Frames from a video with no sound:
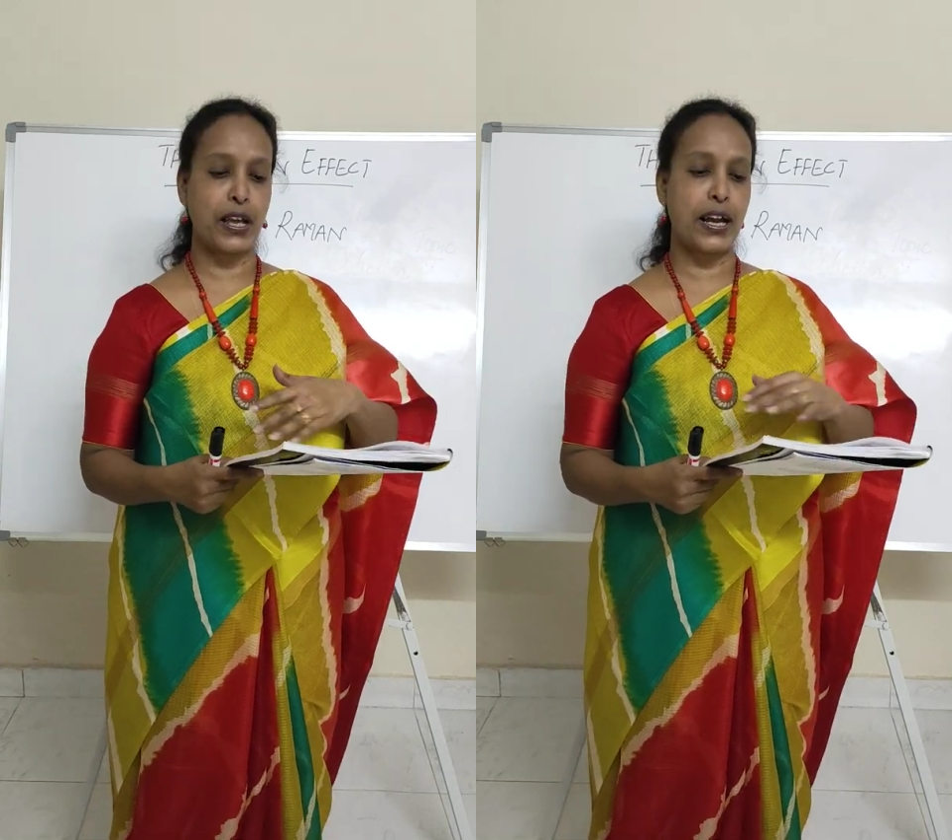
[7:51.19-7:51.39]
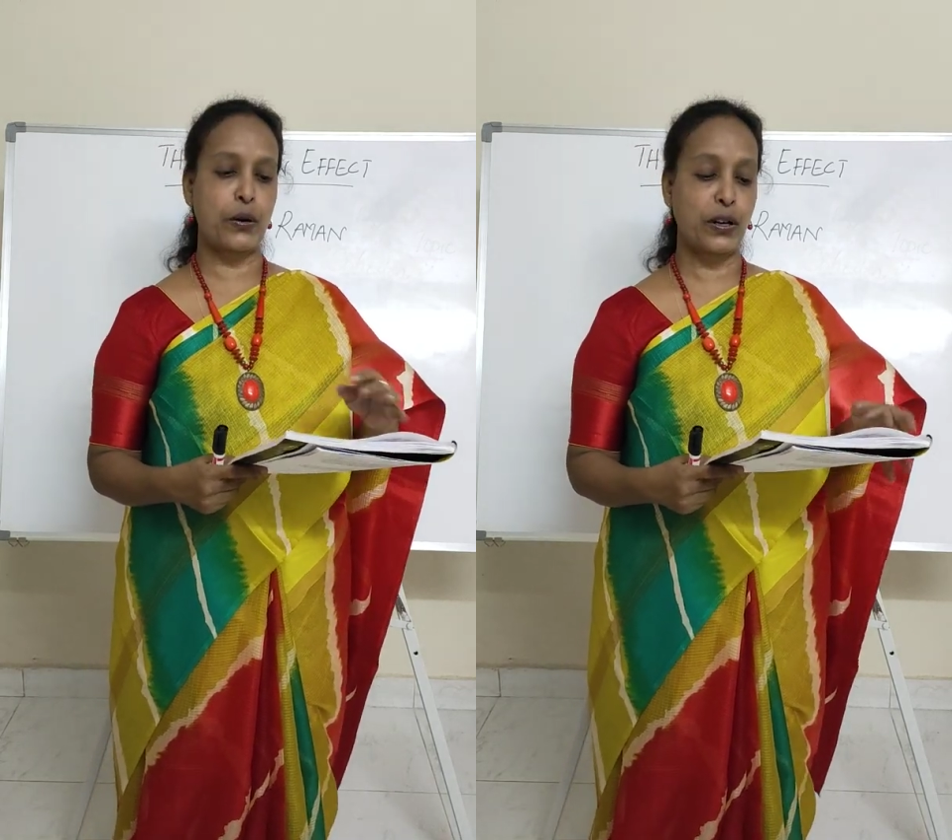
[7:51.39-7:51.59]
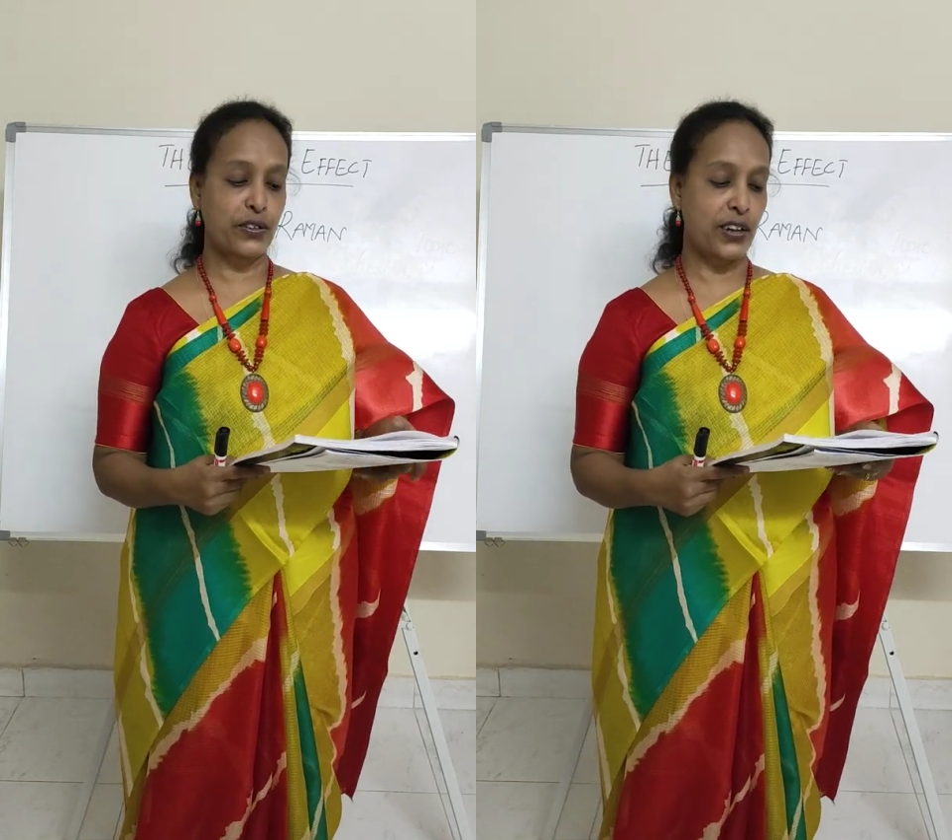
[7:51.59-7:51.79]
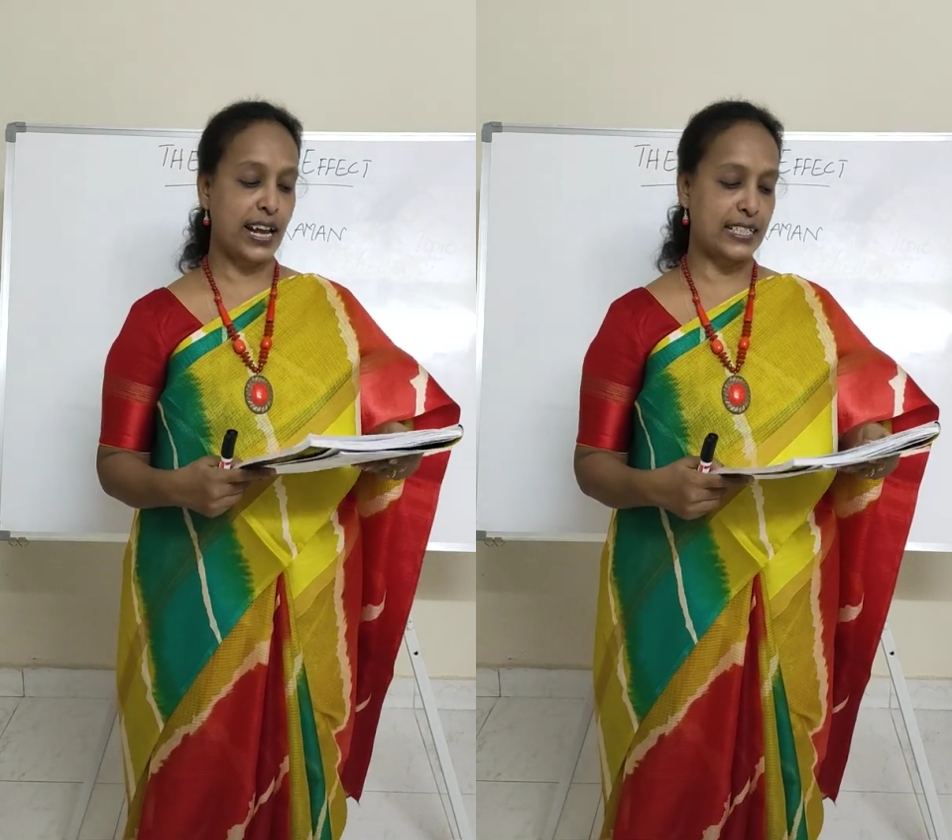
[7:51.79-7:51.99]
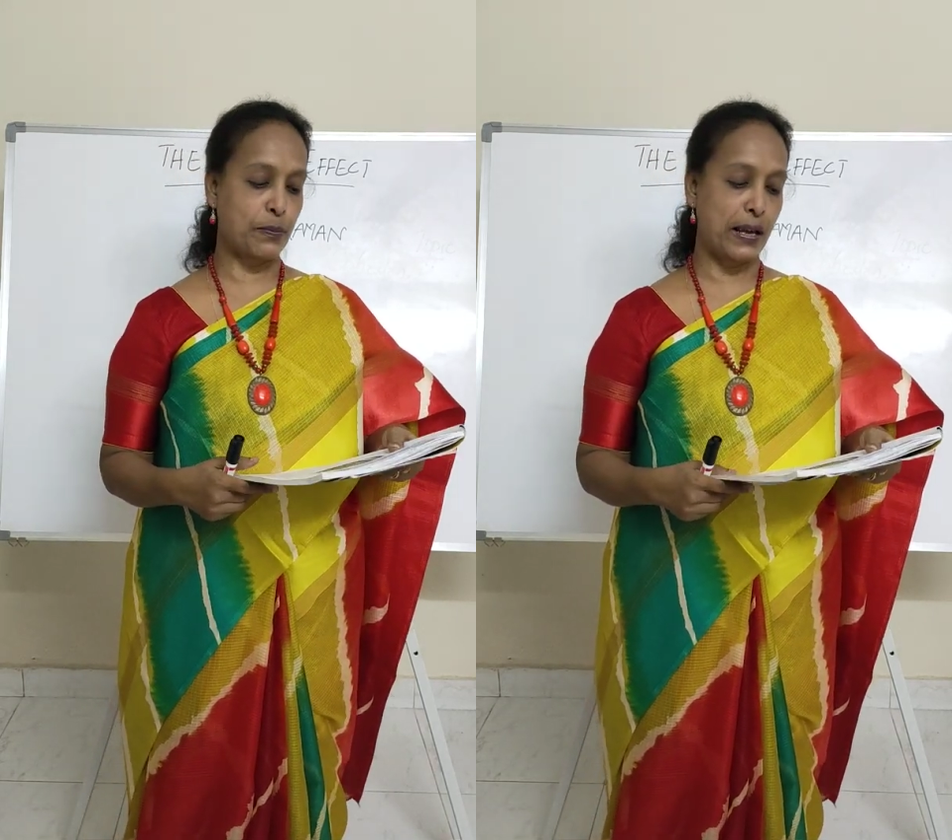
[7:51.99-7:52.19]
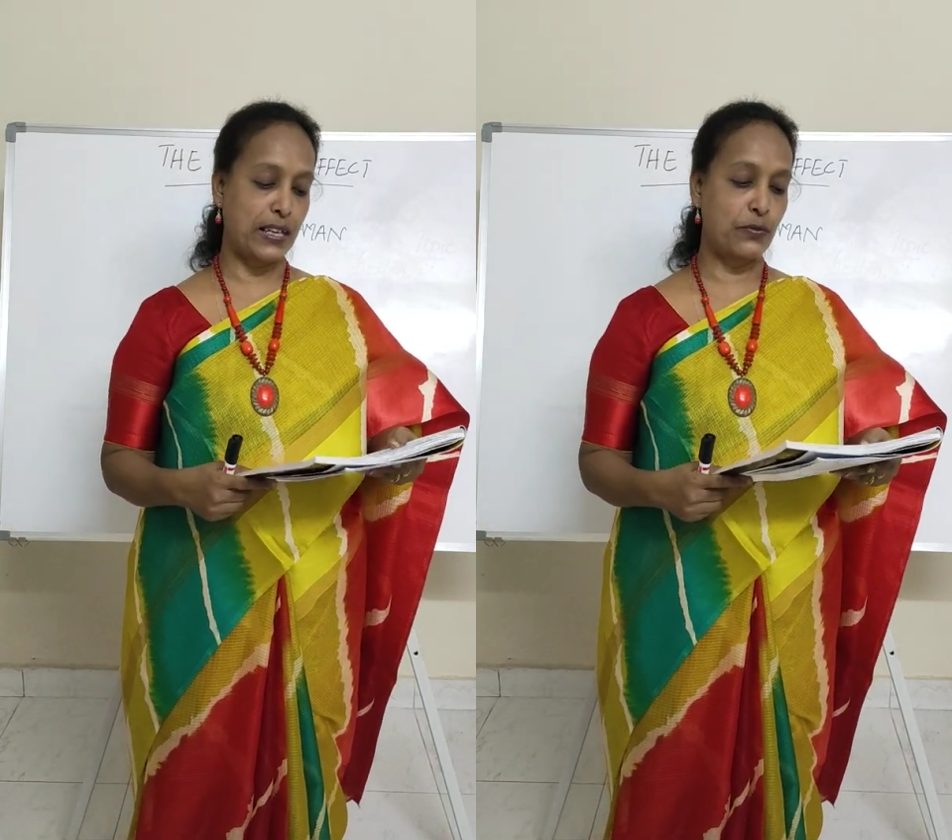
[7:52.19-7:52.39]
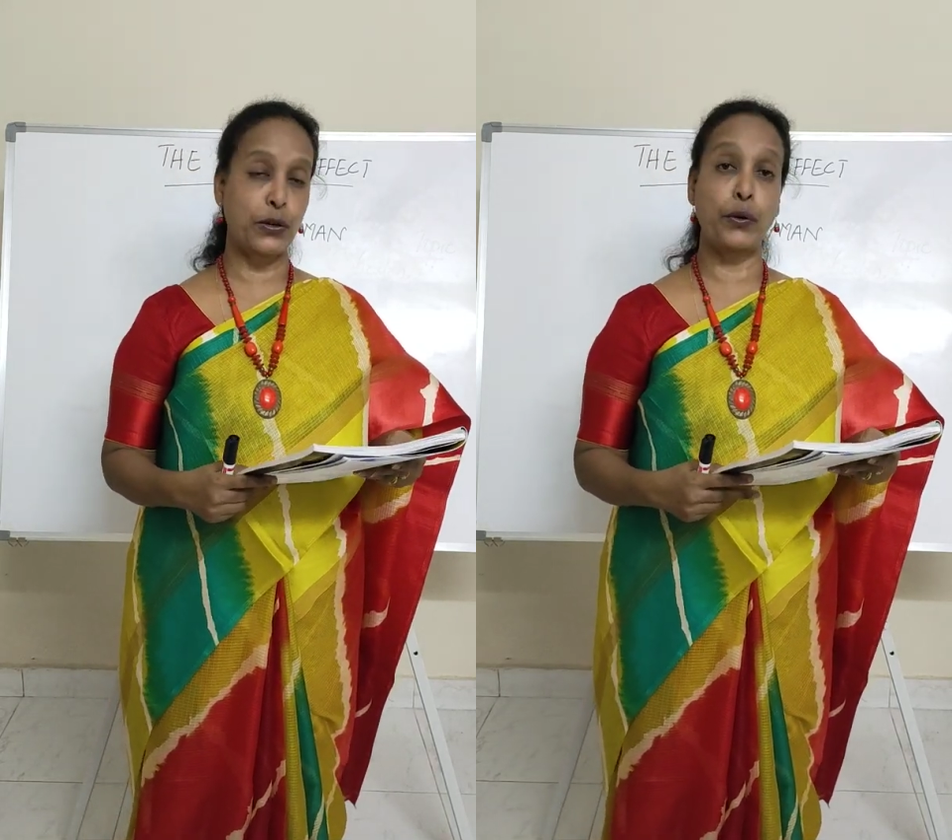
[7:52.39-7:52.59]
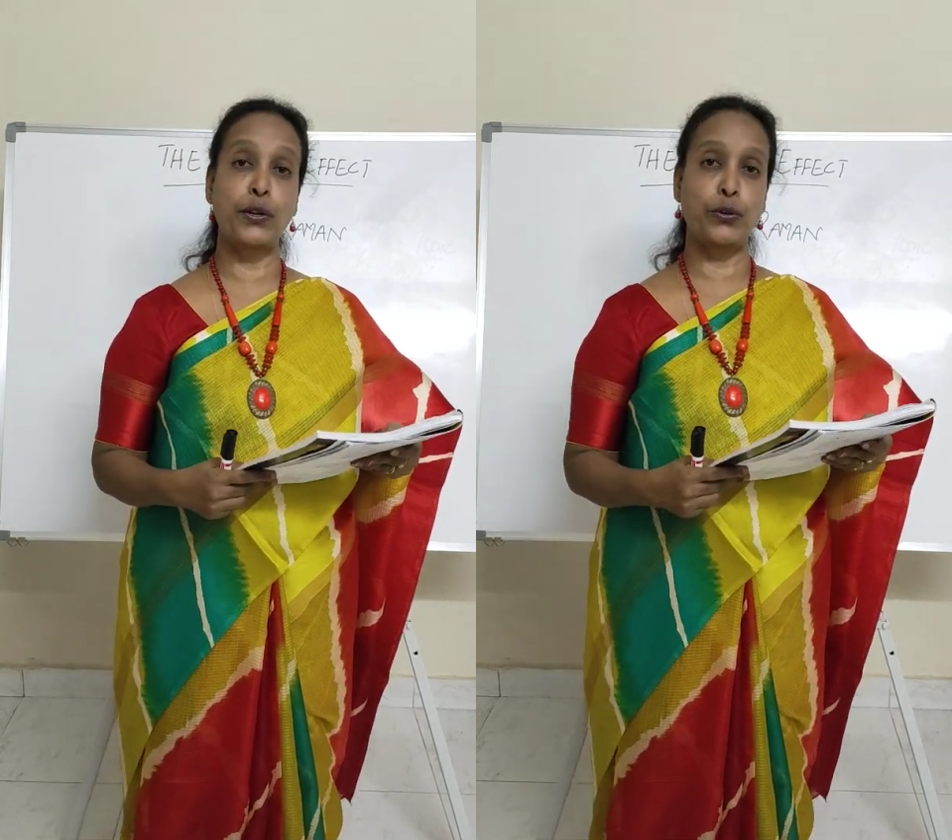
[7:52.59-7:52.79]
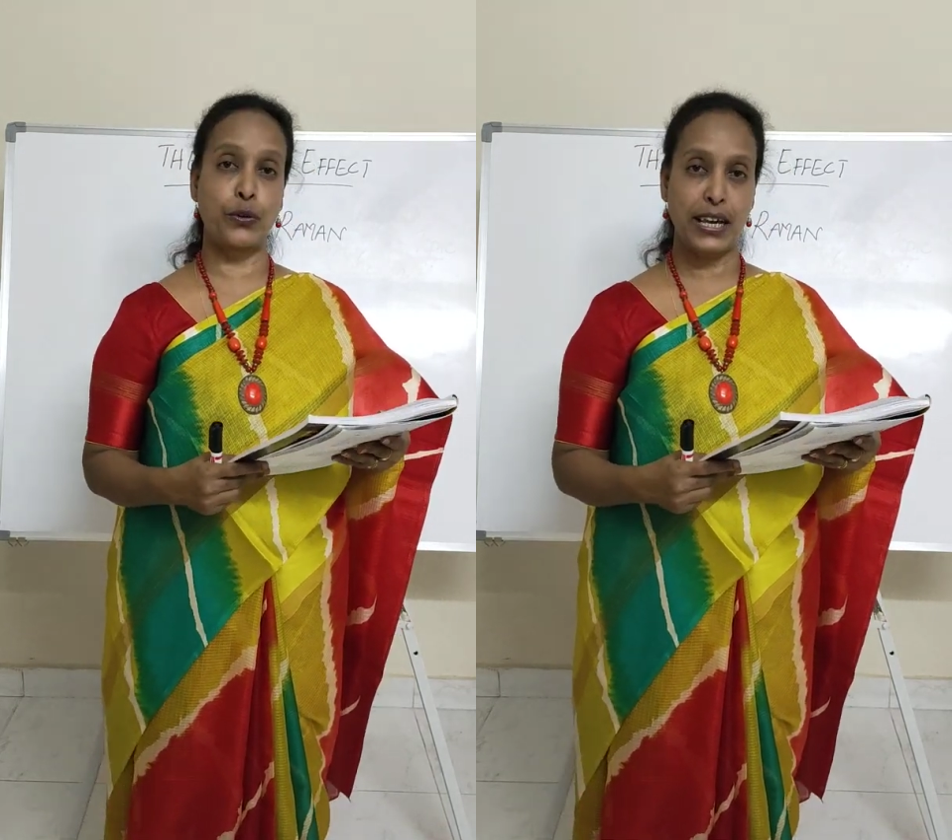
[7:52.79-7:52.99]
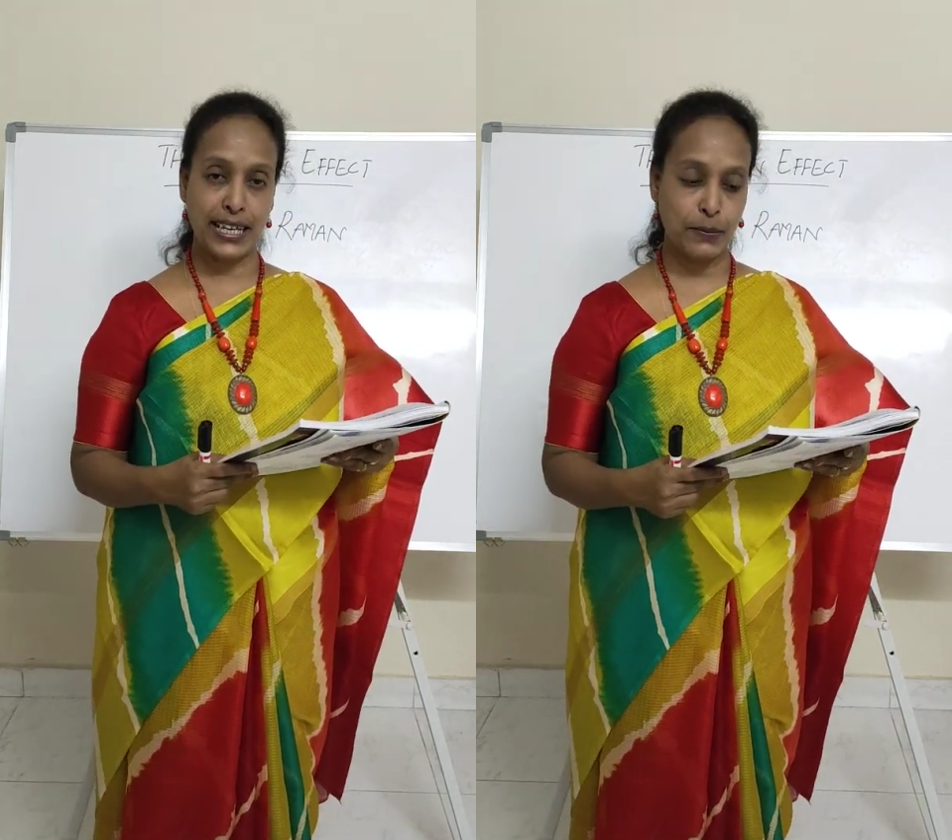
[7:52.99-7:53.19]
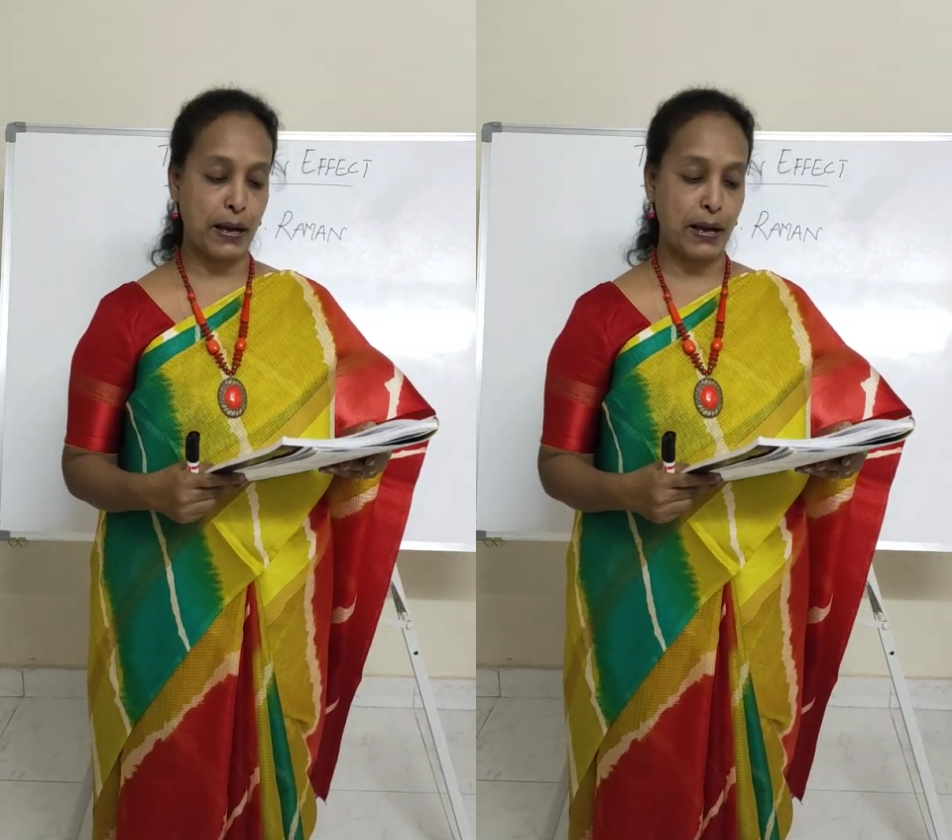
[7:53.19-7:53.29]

Now go to the next page. We are going to do the next